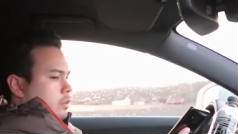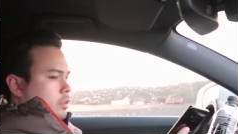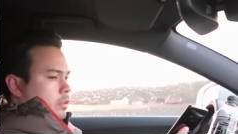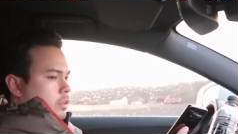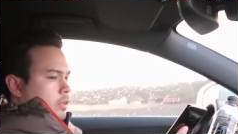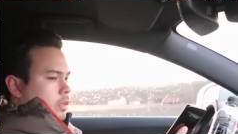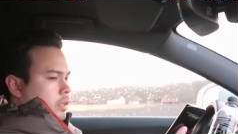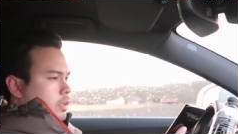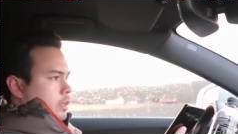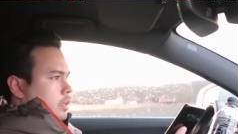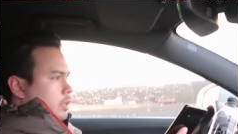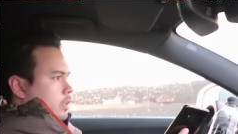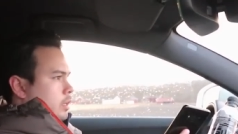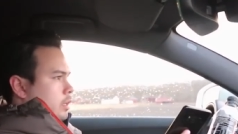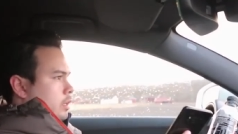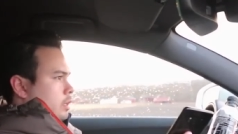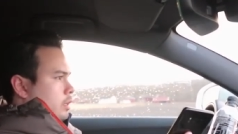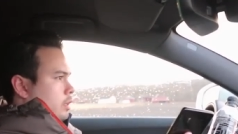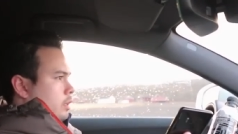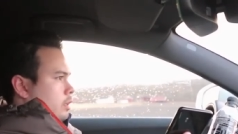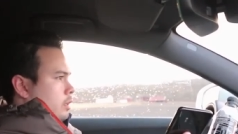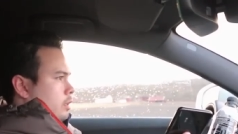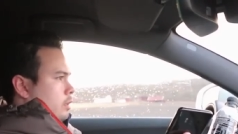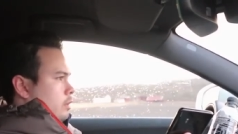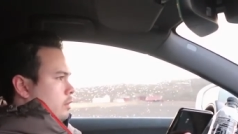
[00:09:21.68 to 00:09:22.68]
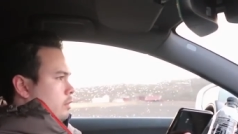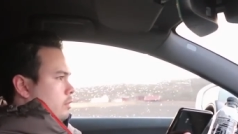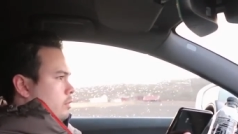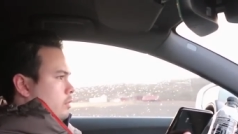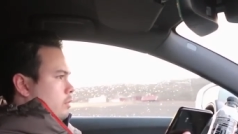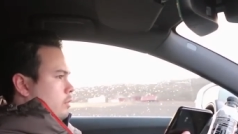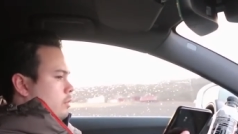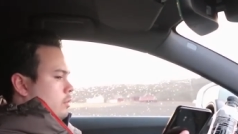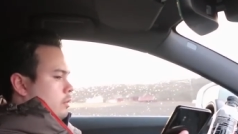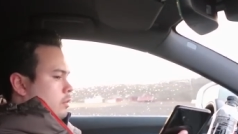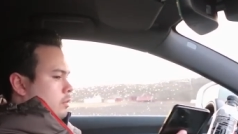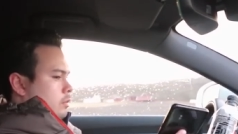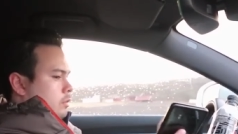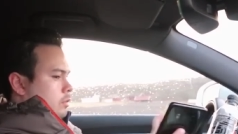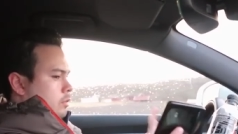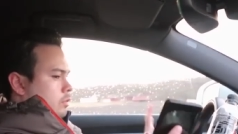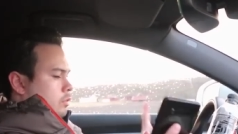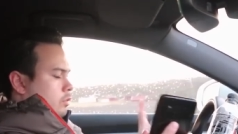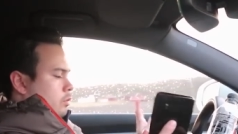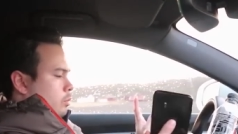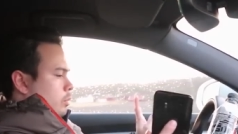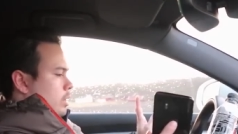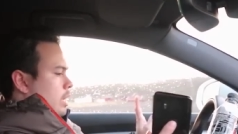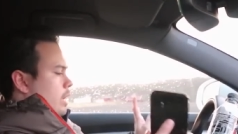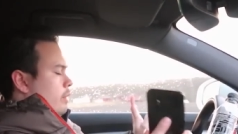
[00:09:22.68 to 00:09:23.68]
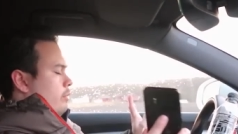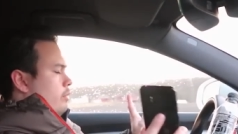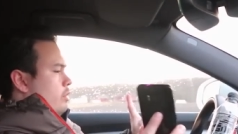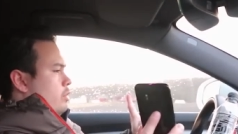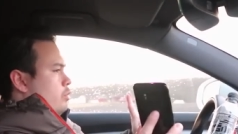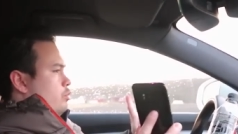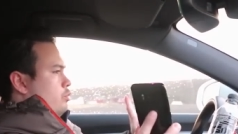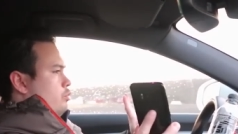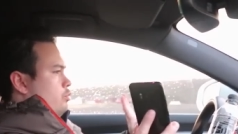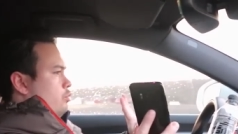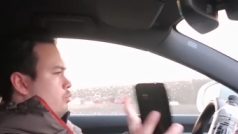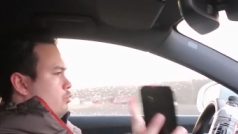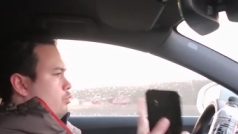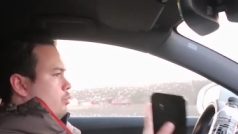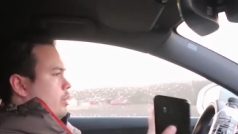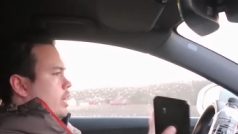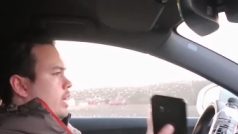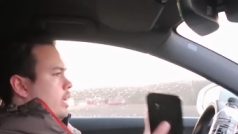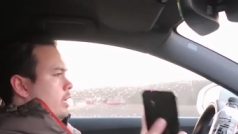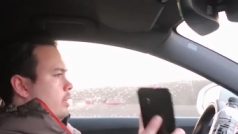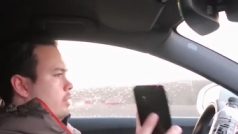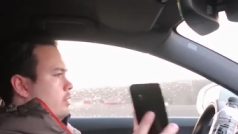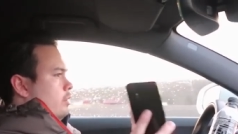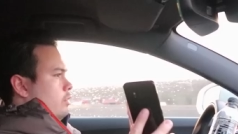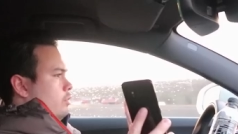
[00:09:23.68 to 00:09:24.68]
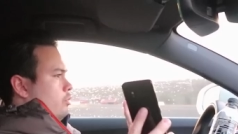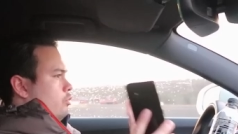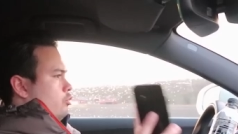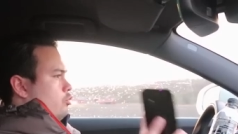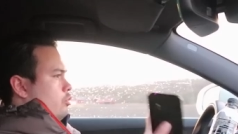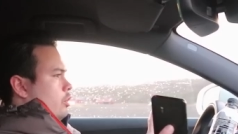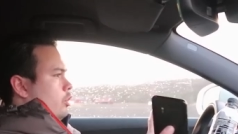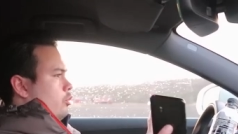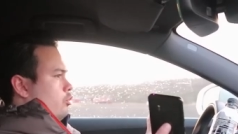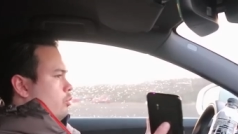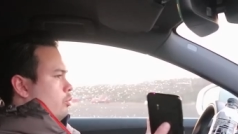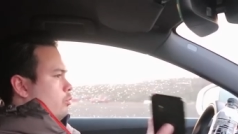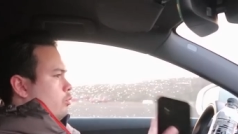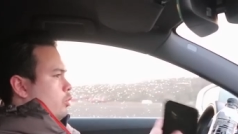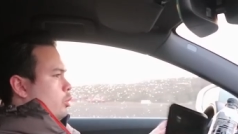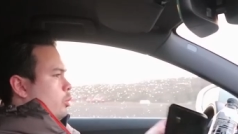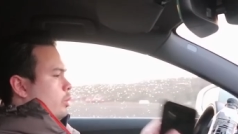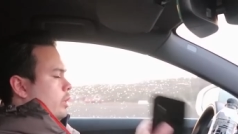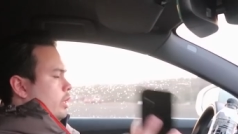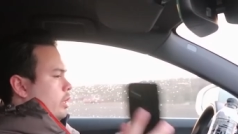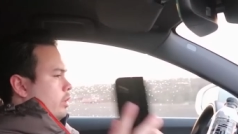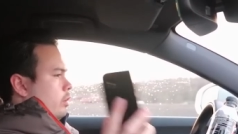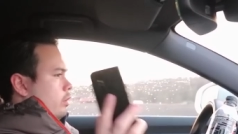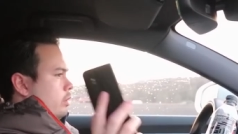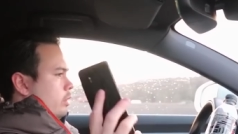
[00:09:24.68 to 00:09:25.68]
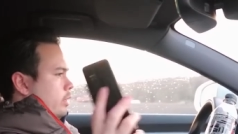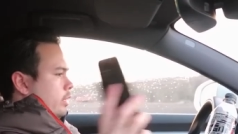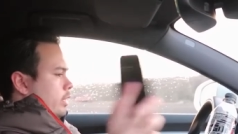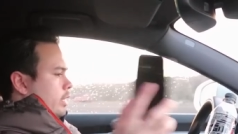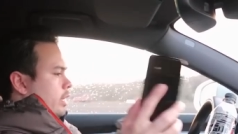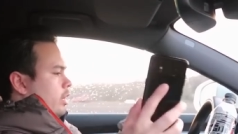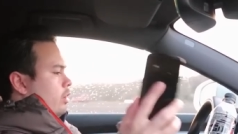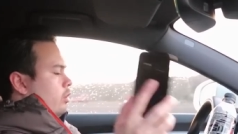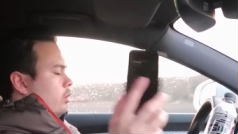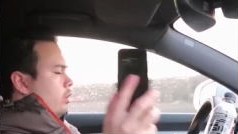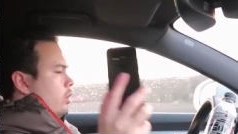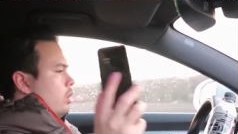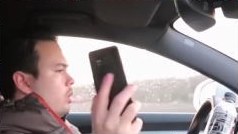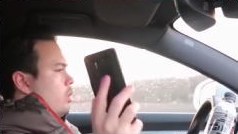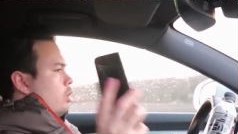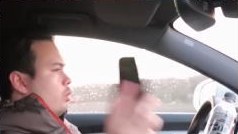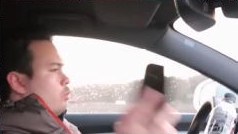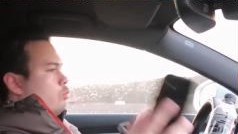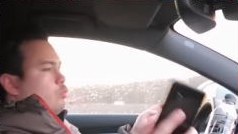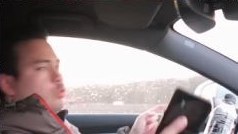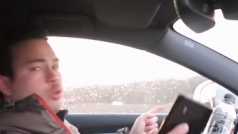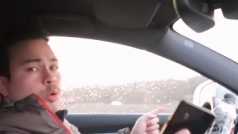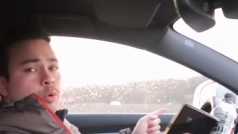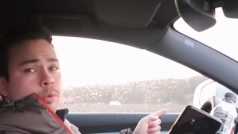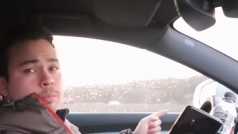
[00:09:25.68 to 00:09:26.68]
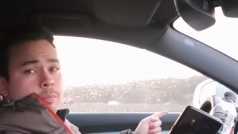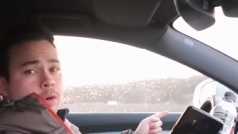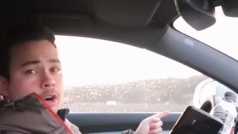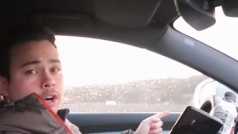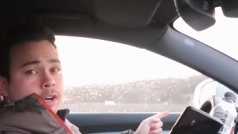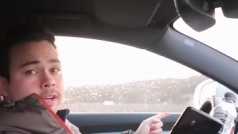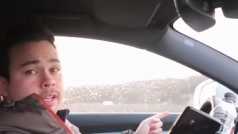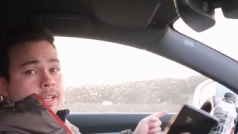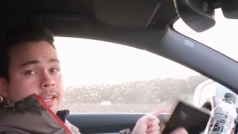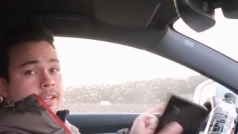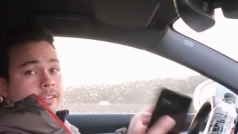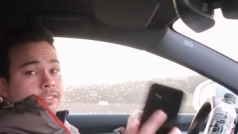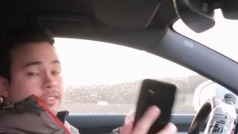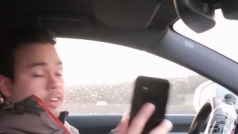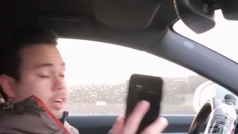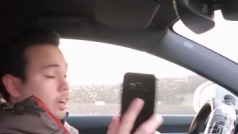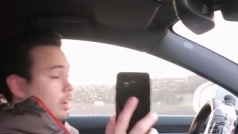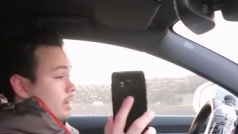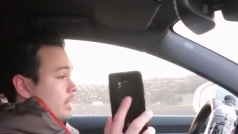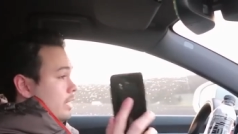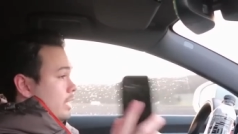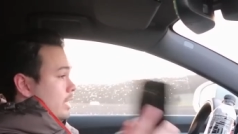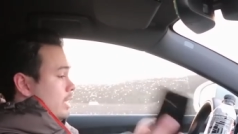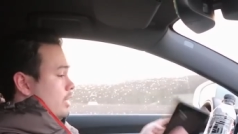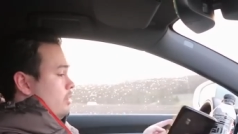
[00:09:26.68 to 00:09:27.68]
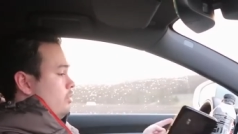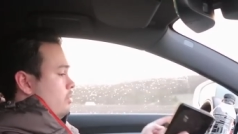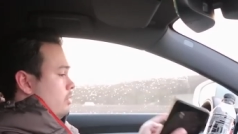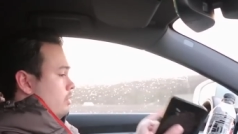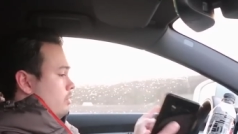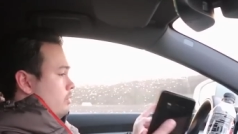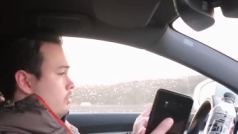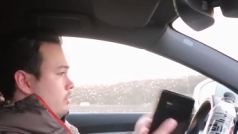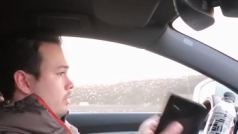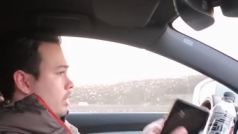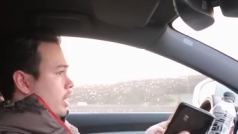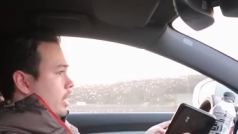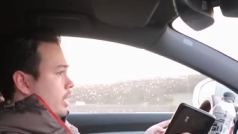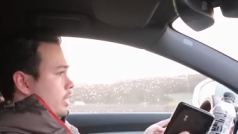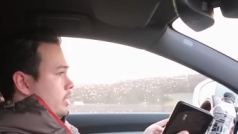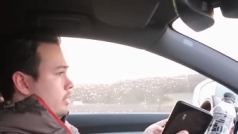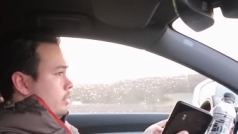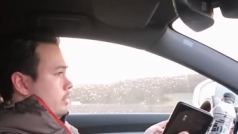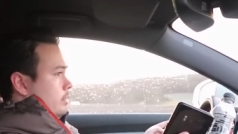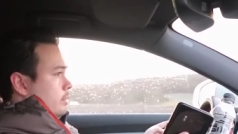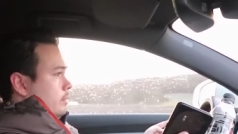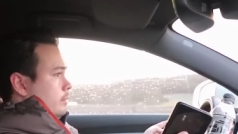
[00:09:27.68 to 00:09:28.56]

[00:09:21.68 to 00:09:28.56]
and so we have a straight stretch of road here, clear road markings on each side.